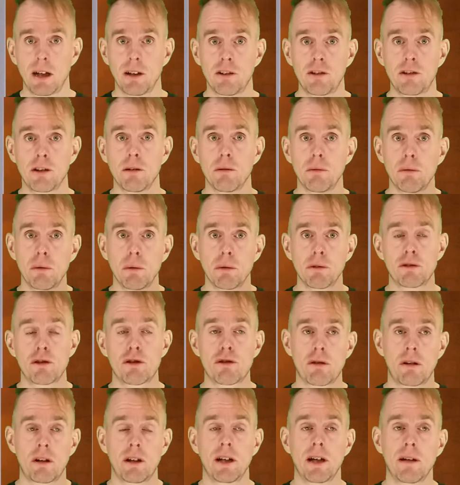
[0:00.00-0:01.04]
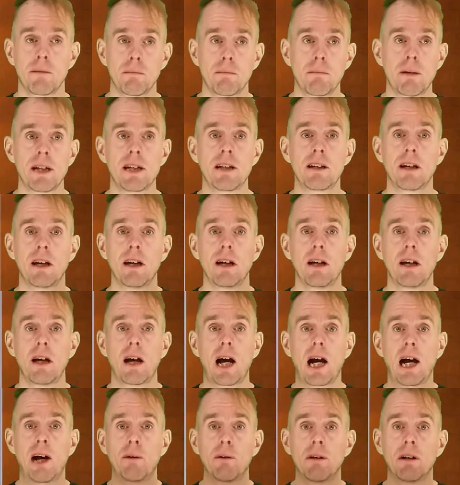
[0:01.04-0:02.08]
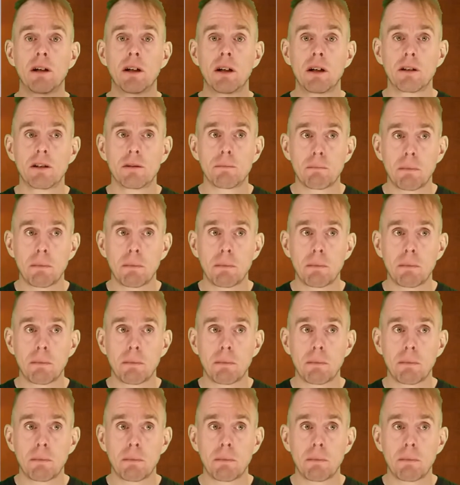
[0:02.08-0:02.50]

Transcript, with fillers: And so we want to try and make our